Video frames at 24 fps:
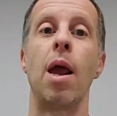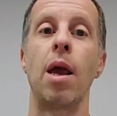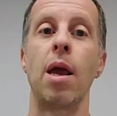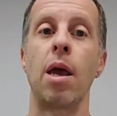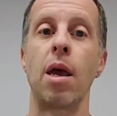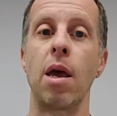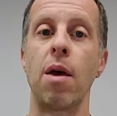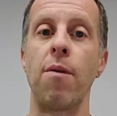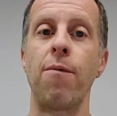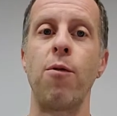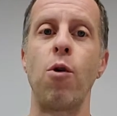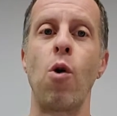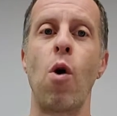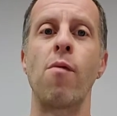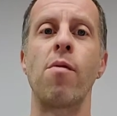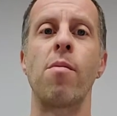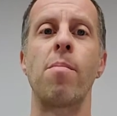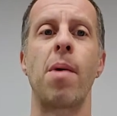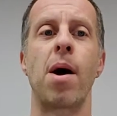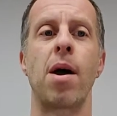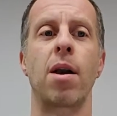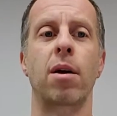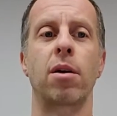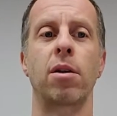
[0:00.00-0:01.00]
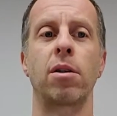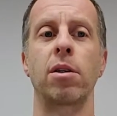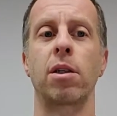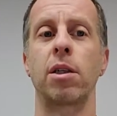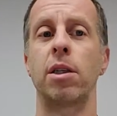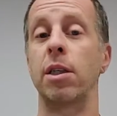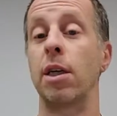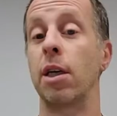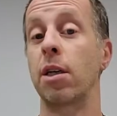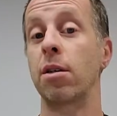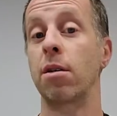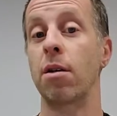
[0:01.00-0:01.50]
if you have a medical
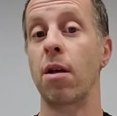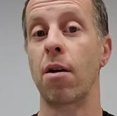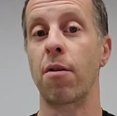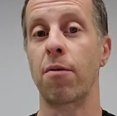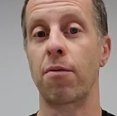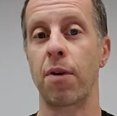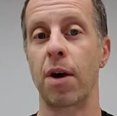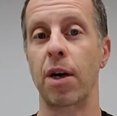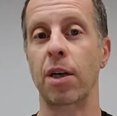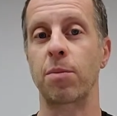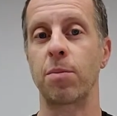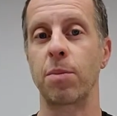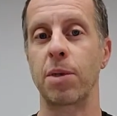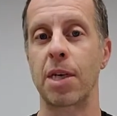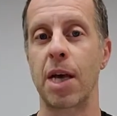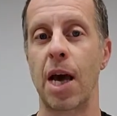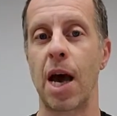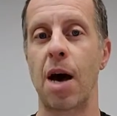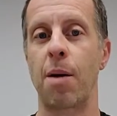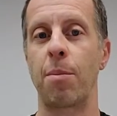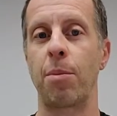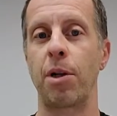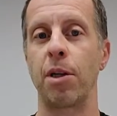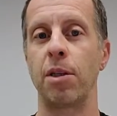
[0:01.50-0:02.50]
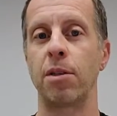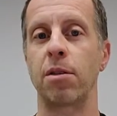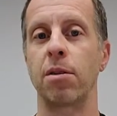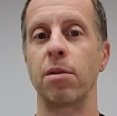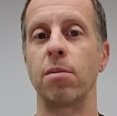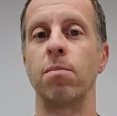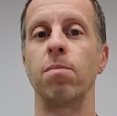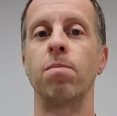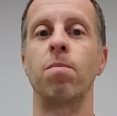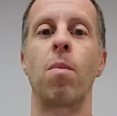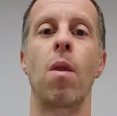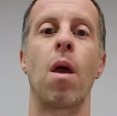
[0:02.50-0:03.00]
condition that affects
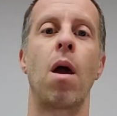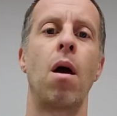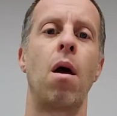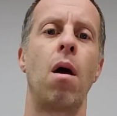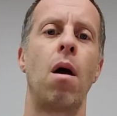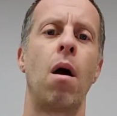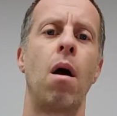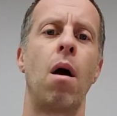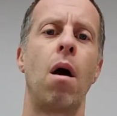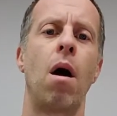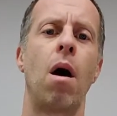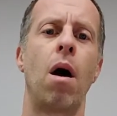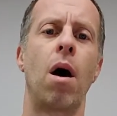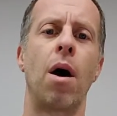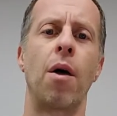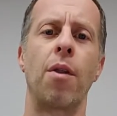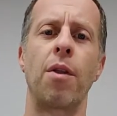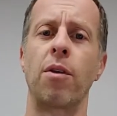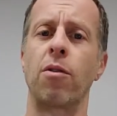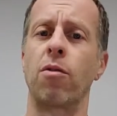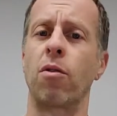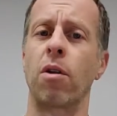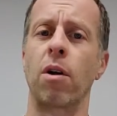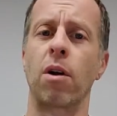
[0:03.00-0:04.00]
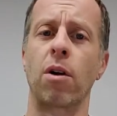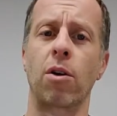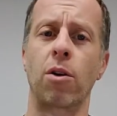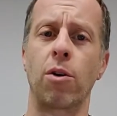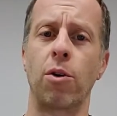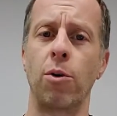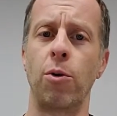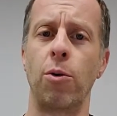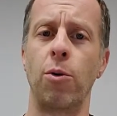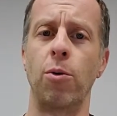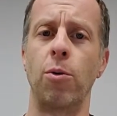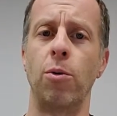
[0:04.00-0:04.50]
metabolism. These will
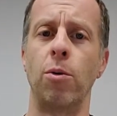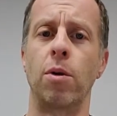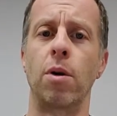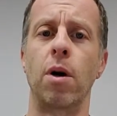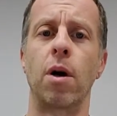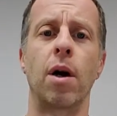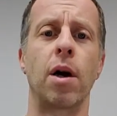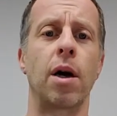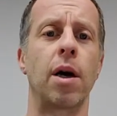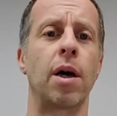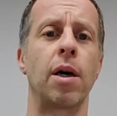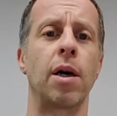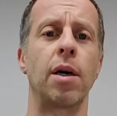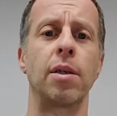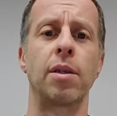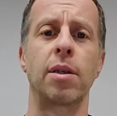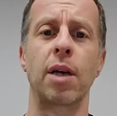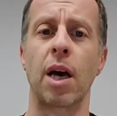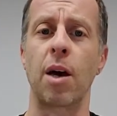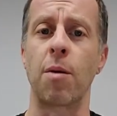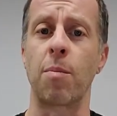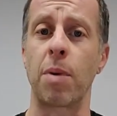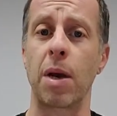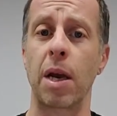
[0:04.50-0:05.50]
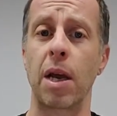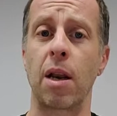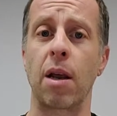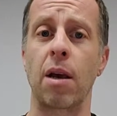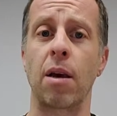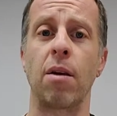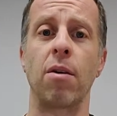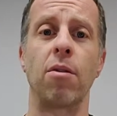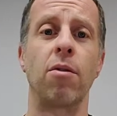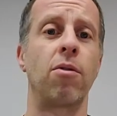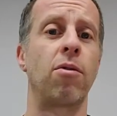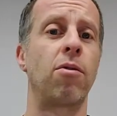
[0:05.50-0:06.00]
include
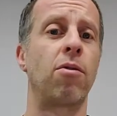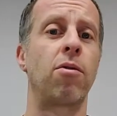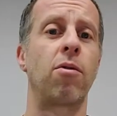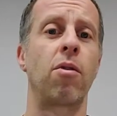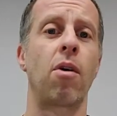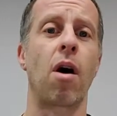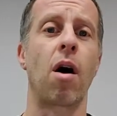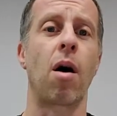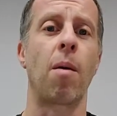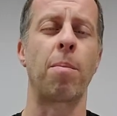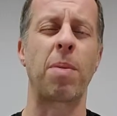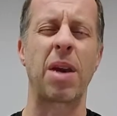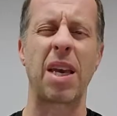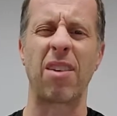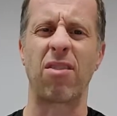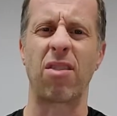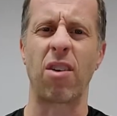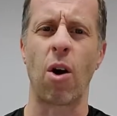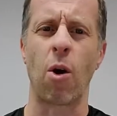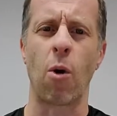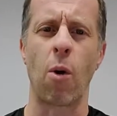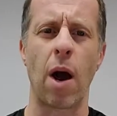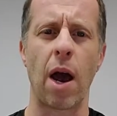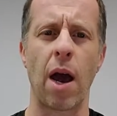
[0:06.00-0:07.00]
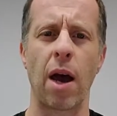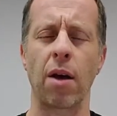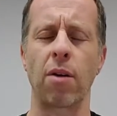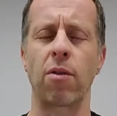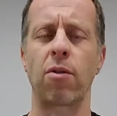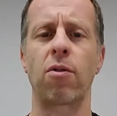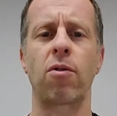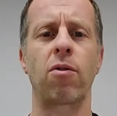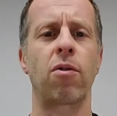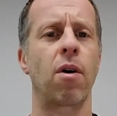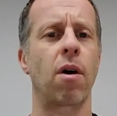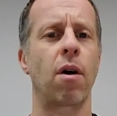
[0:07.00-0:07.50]
diabetes,
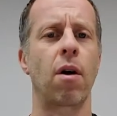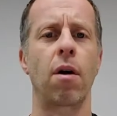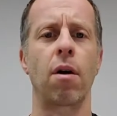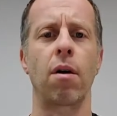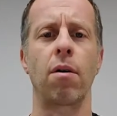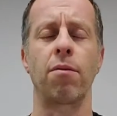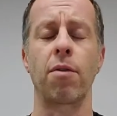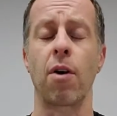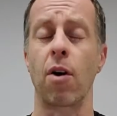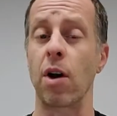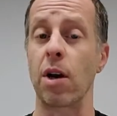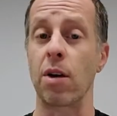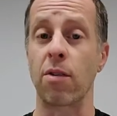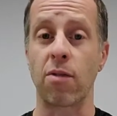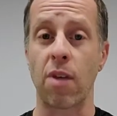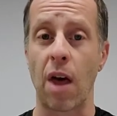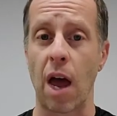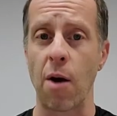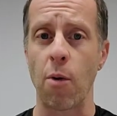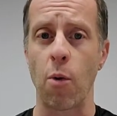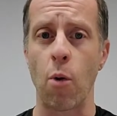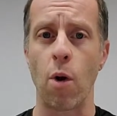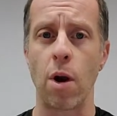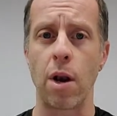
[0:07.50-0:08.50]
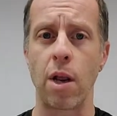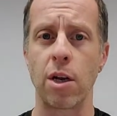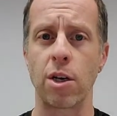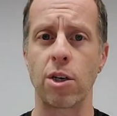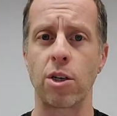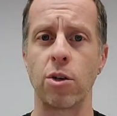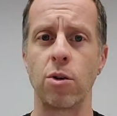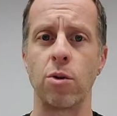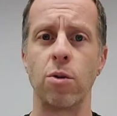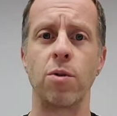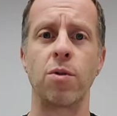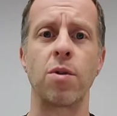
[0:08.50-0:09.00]
PCOS, various thyroid
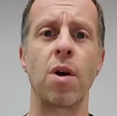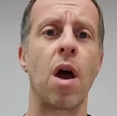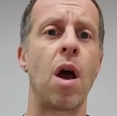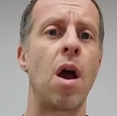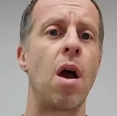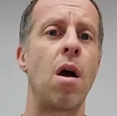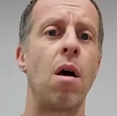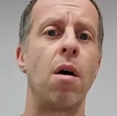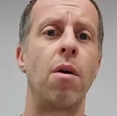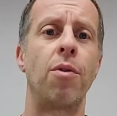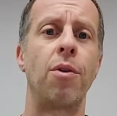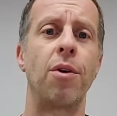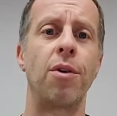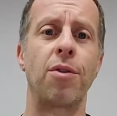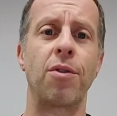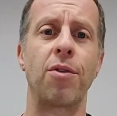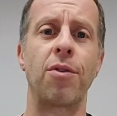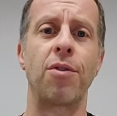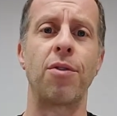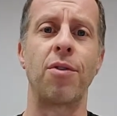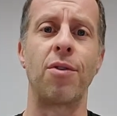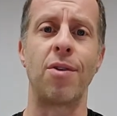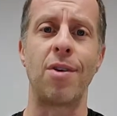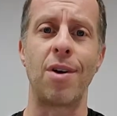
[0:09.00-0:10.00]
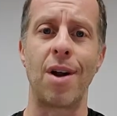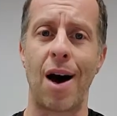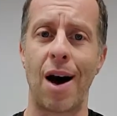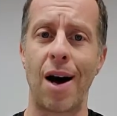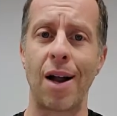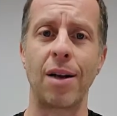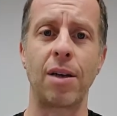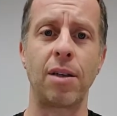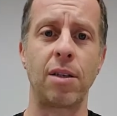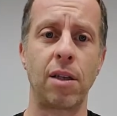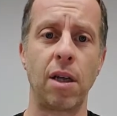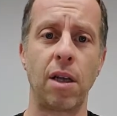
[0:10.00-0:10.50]
issues. This is
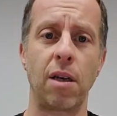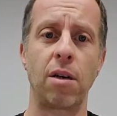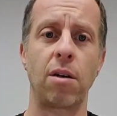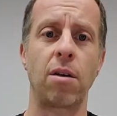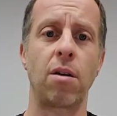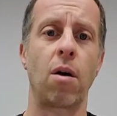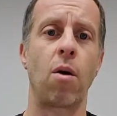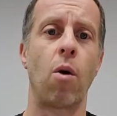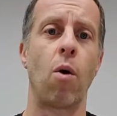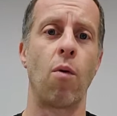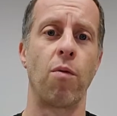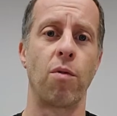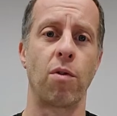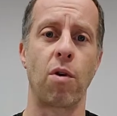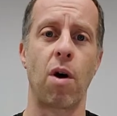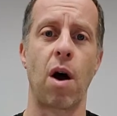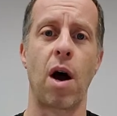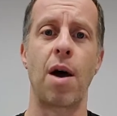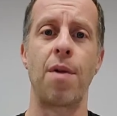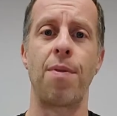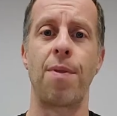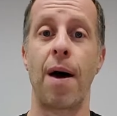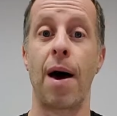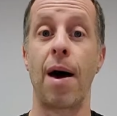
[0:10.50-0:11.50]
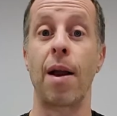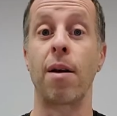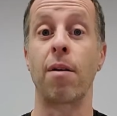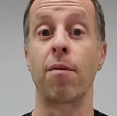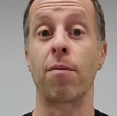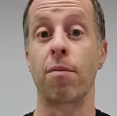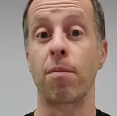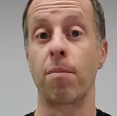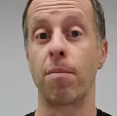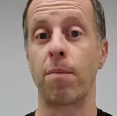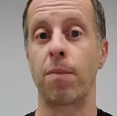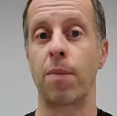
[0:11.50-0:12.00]
not intended to override
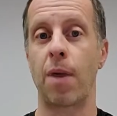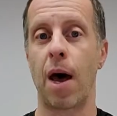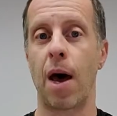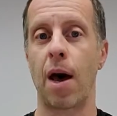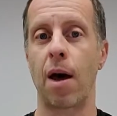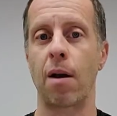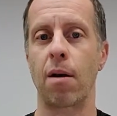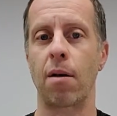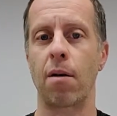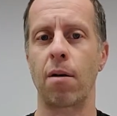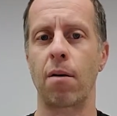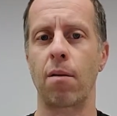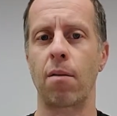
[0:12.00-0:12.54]
that